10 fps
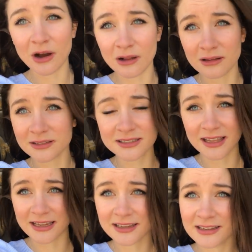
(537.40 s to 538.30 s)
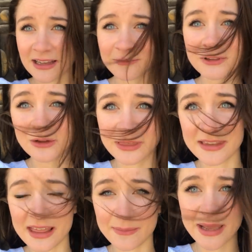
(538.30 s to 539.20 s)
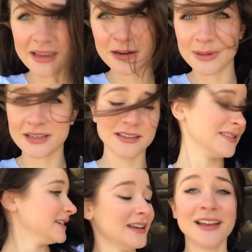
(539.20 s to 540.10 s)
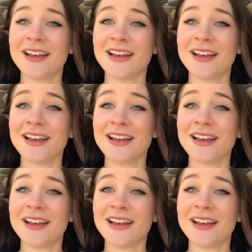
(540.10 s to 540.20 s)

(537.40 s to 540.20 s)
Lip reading: hauls like of clothing that I buy here because